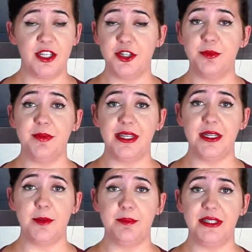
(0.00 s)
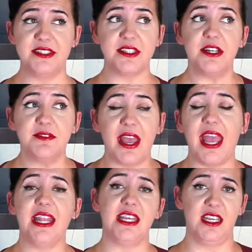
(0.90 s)
It could mean a mince of
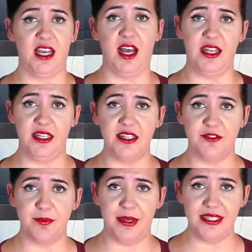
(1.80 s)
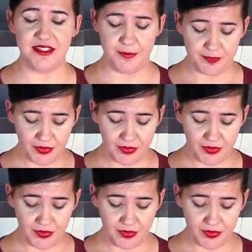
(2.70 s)
any kind of meat.